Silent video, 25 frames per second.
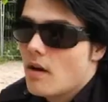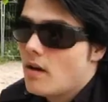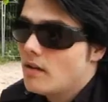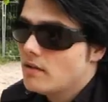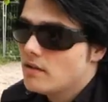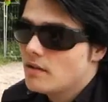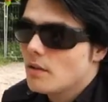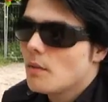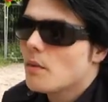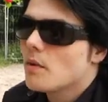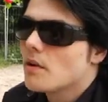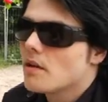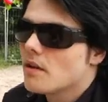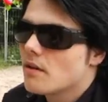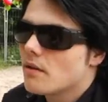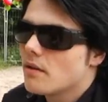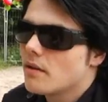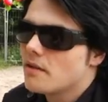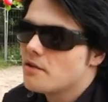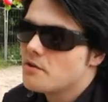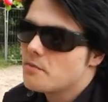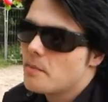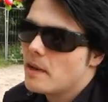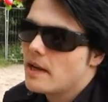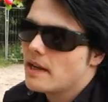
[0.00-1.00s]
also weren't a
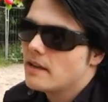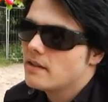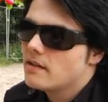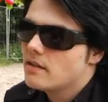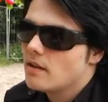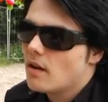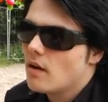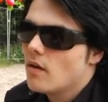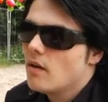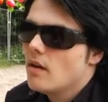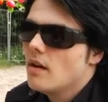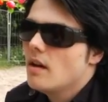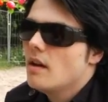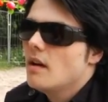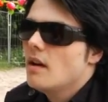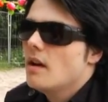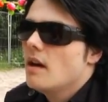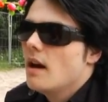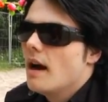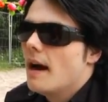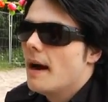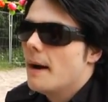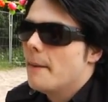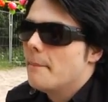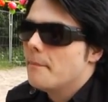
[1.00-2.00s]
grunge band. So
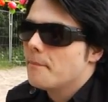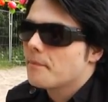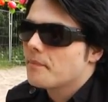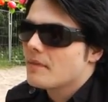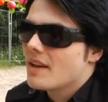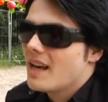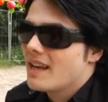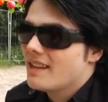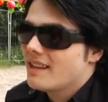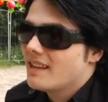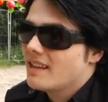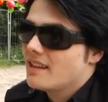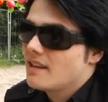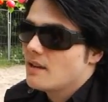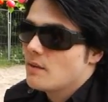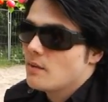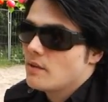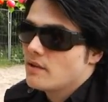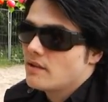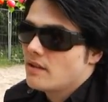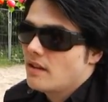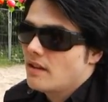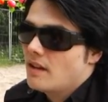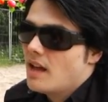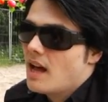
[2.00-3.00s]
I think there
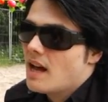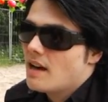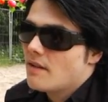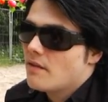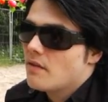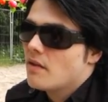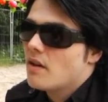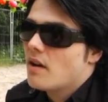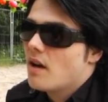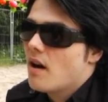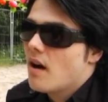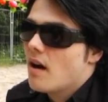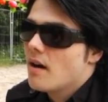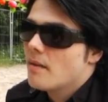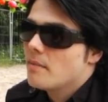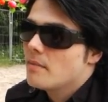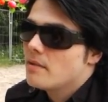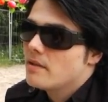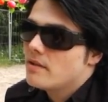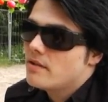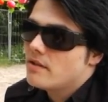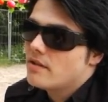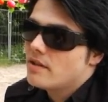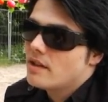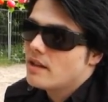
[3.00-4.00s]
was a lot of
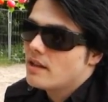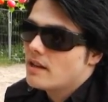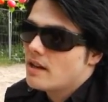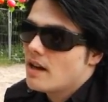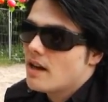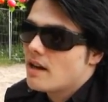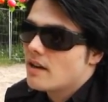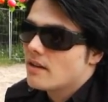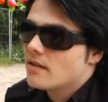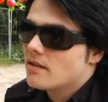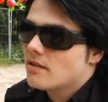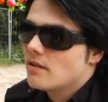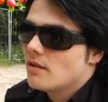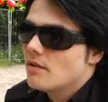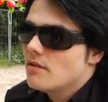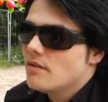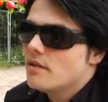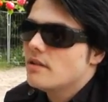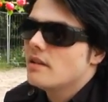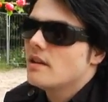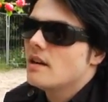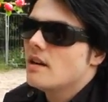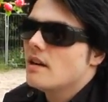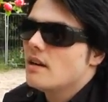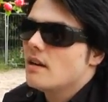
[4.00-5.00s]
garbage that got
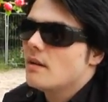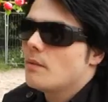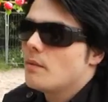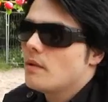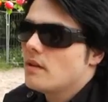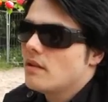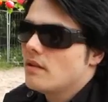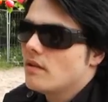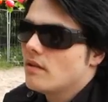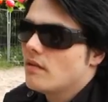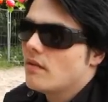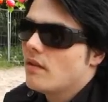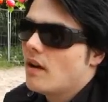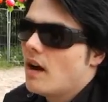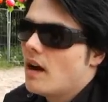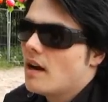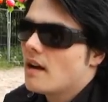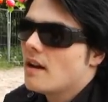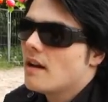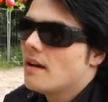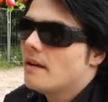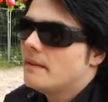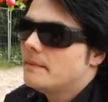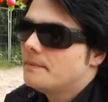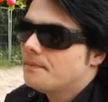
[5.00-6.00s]
associated with
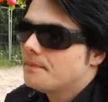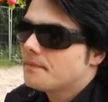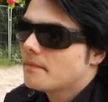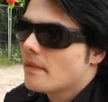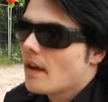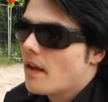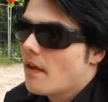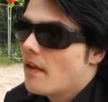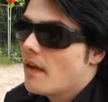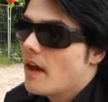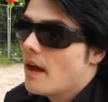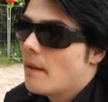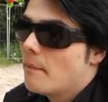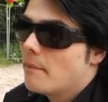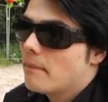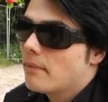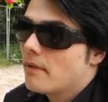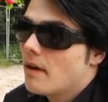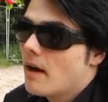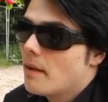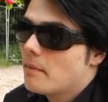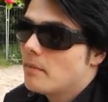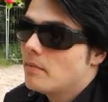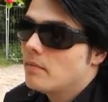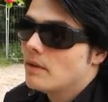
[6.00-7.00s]
Nirvana that
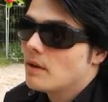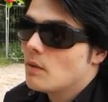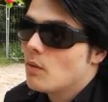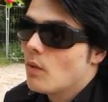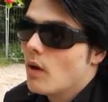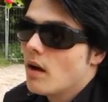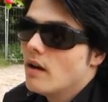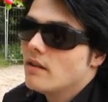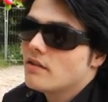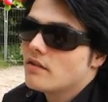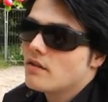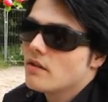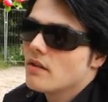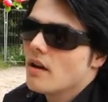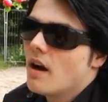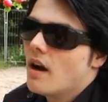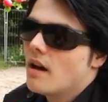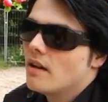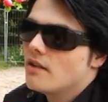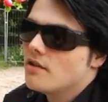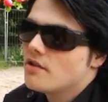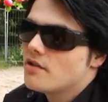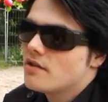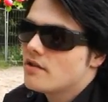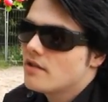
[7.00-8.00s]
probably was
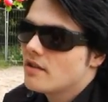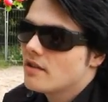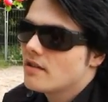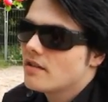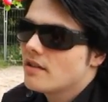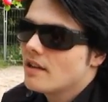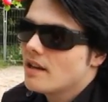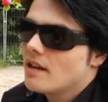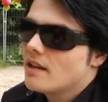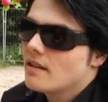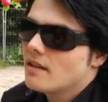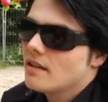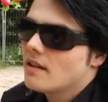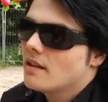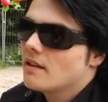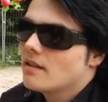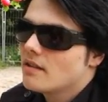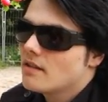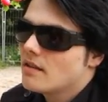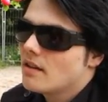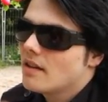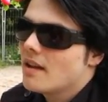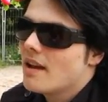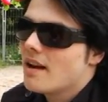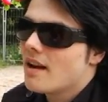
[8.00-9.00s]
grunge, just like I think
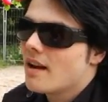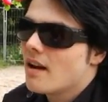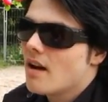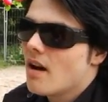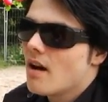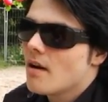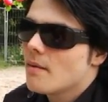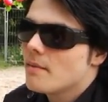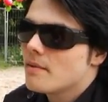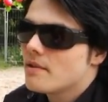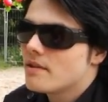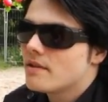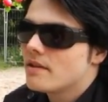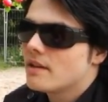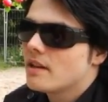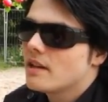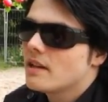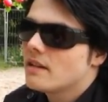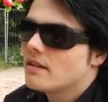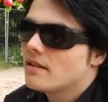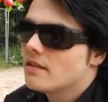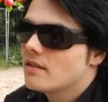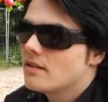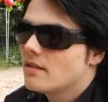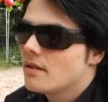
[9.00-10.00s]
there's a lot of garbage that
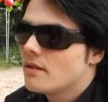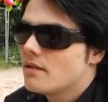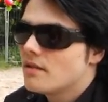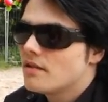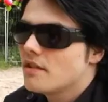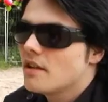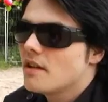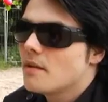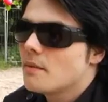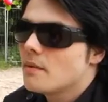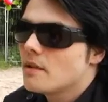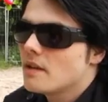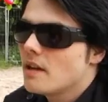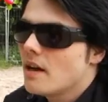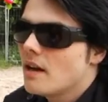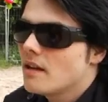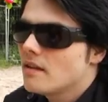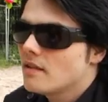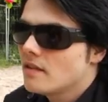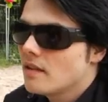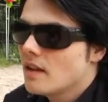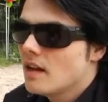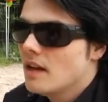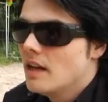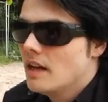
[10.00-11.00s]
gets associated with
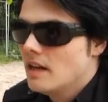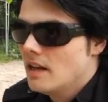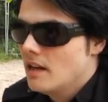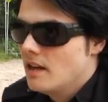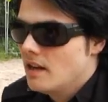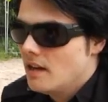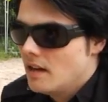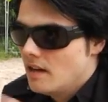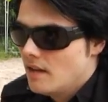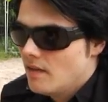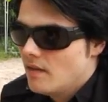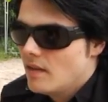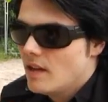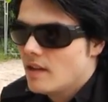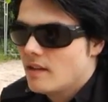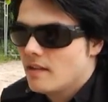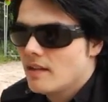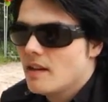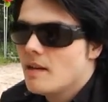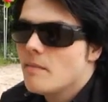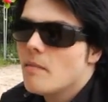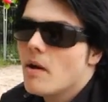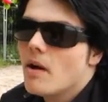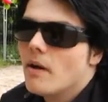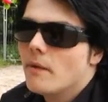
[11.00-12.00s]
us that's
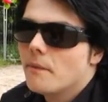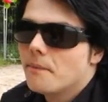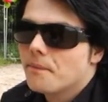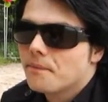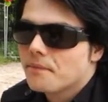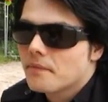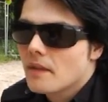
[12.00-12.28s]
emo.